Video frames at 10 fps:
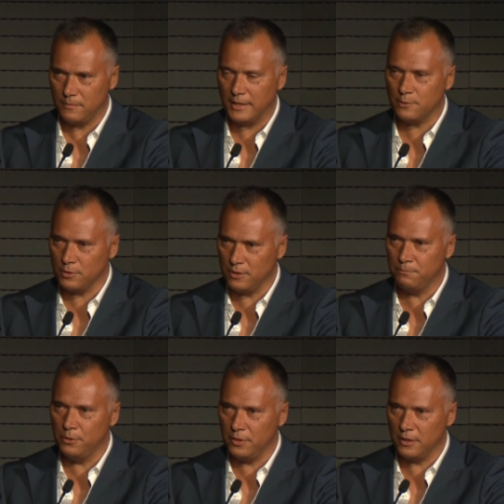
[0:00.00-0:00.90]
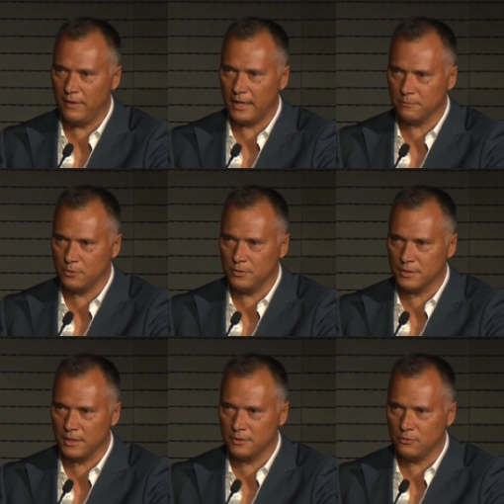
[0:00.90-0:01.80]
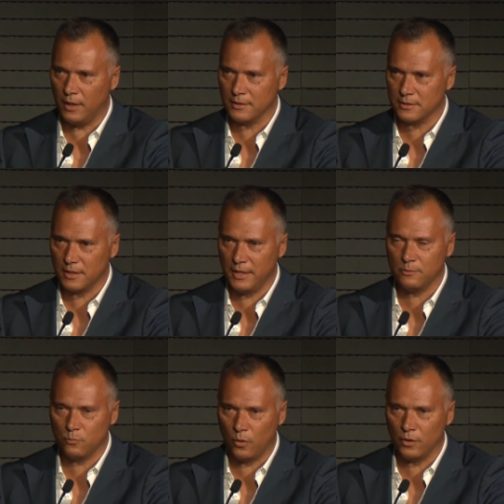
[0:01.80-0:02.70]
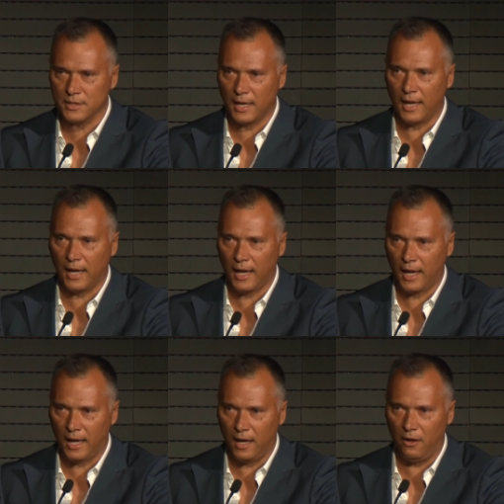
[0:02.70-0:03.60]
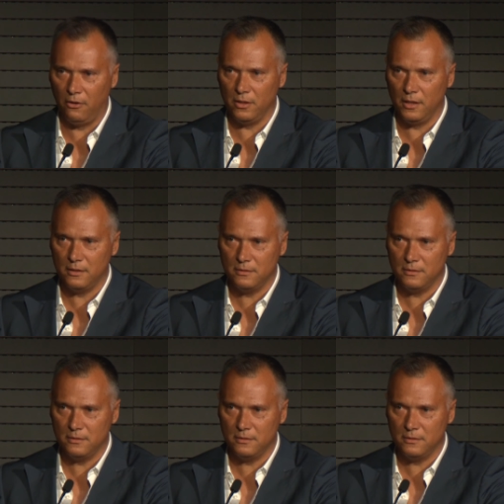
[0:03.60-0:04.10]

that's what the booing of Adam Goodes said to us. It was a howl.